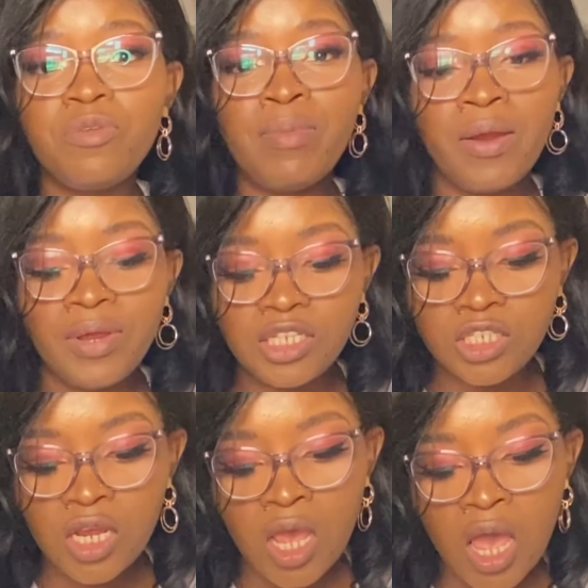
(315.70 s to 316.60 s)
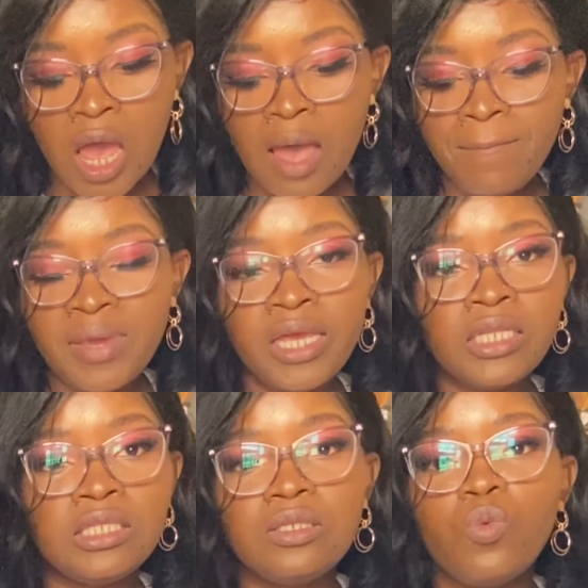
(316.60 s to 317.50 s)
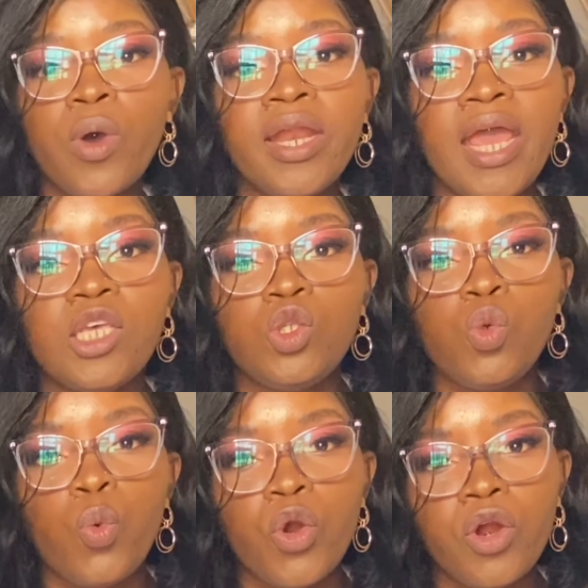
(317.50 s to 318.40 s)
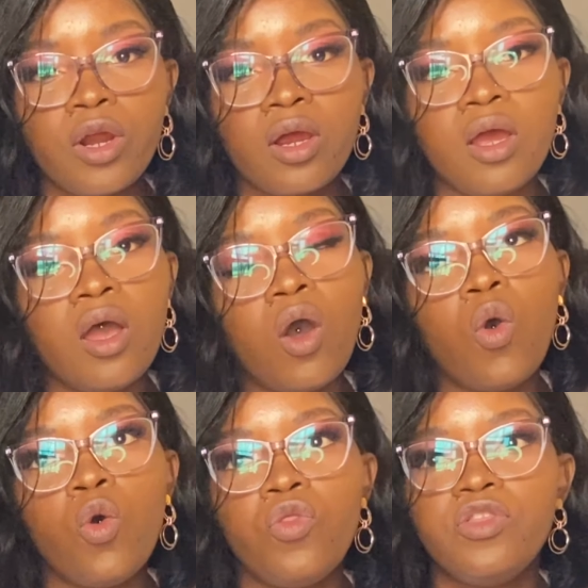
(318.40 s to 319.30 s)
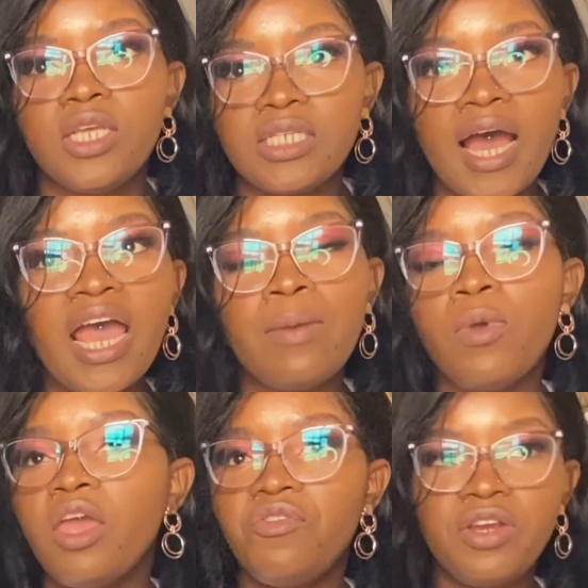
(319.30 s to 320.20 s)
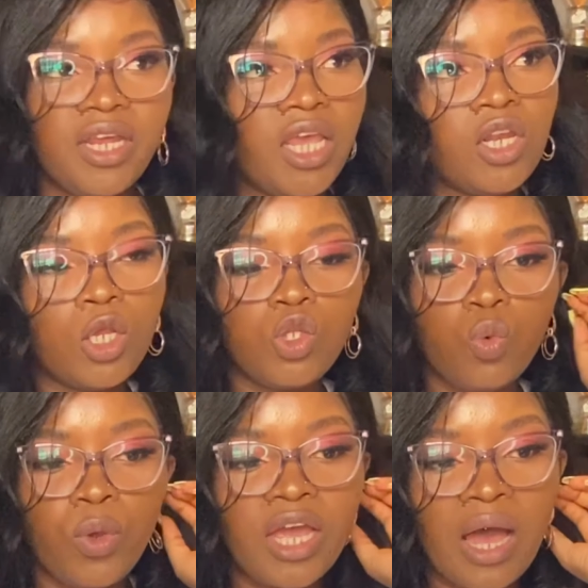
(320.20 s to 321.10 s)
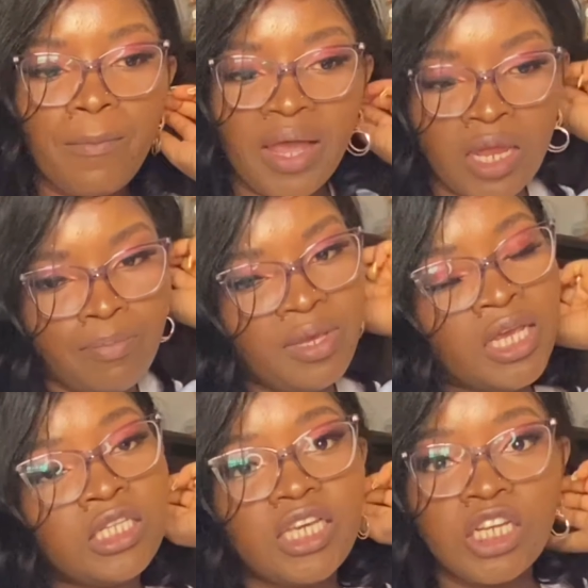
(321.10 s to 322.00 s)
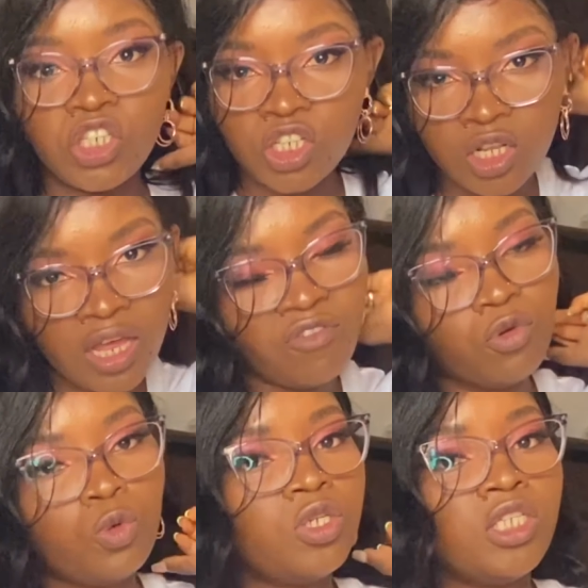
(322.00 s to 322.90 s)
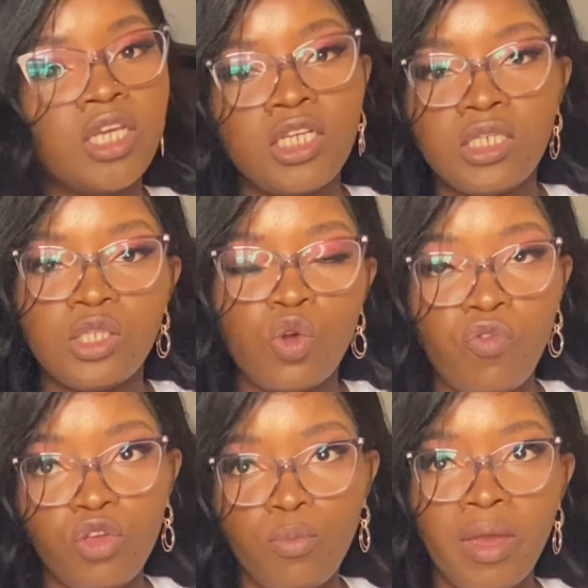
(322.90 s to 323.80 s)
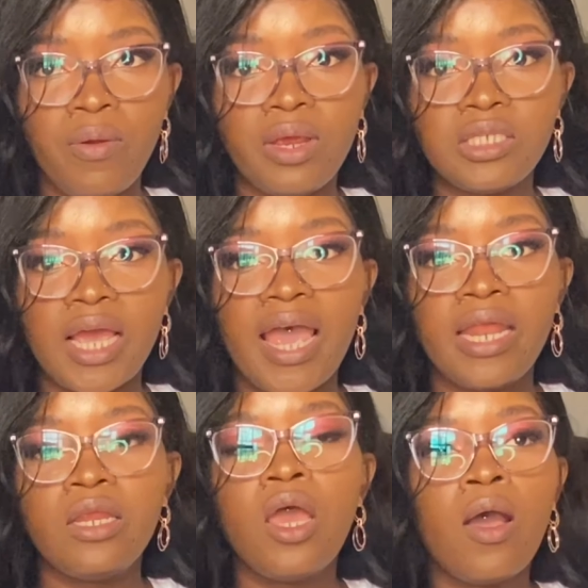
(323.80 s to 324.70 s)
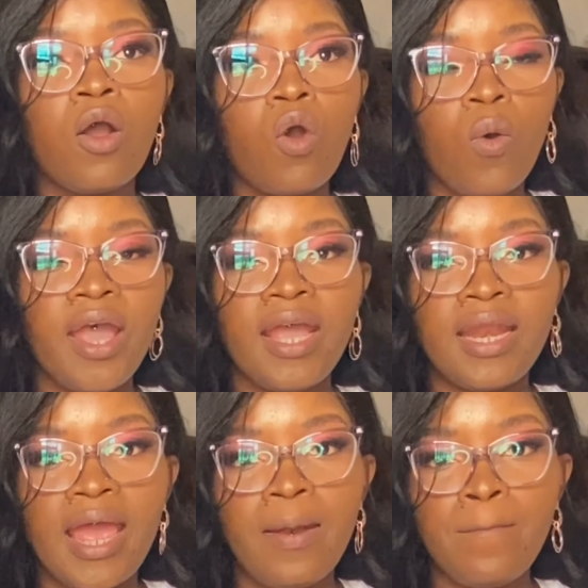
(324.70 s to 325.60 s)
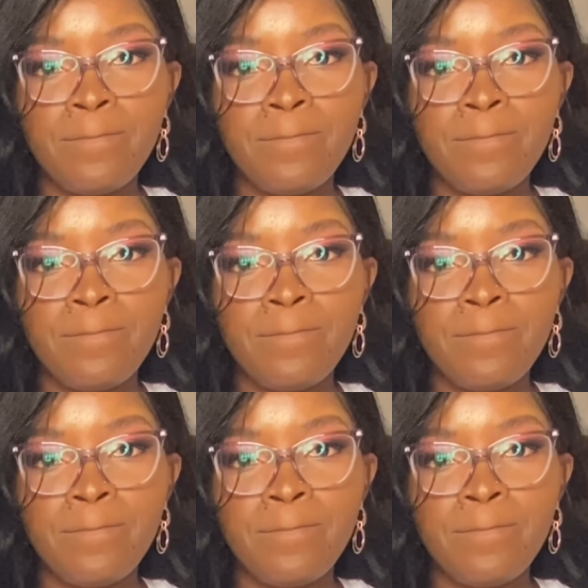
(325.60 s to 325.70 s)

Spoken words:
marriage means one has to work all the time. Every day you need to wake up and be intentional, have good intentions over your marriage, and go ahead and